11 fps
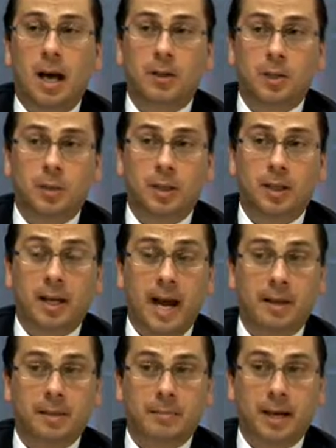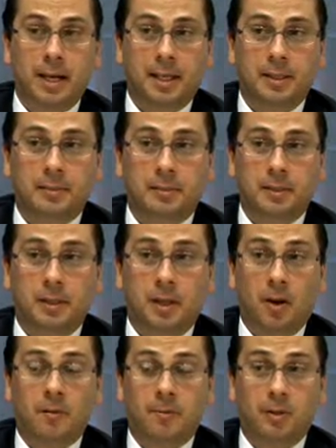Elsewhere, the housing market is
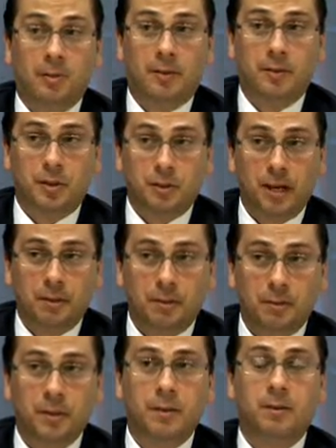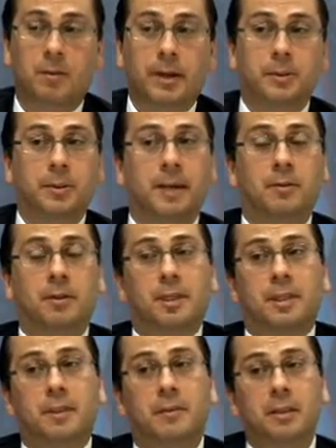going from strength to strength with a record level of
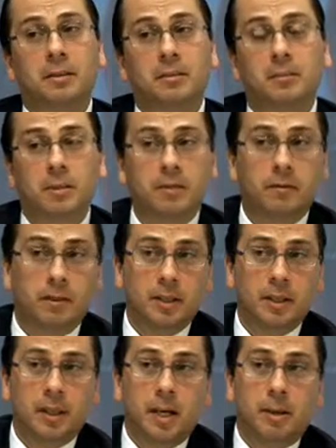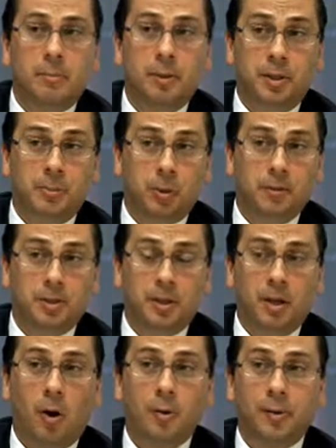activity, with building approvals
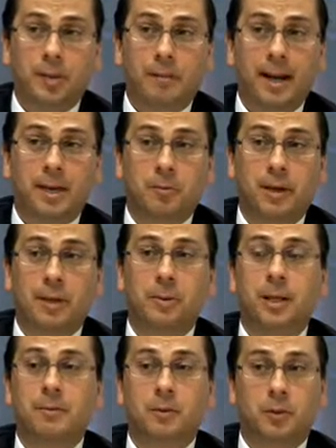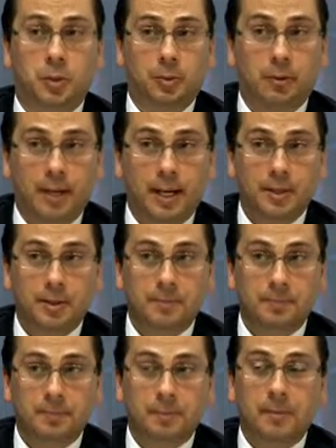holding around a record level of 200,000.
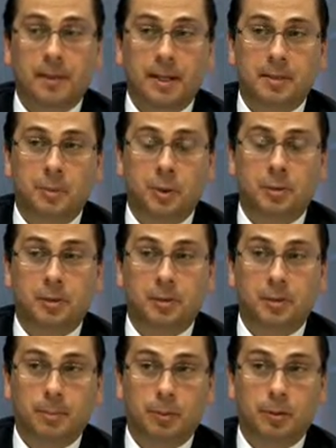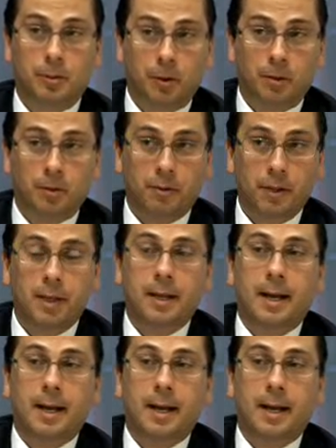That's a moderate support to growth.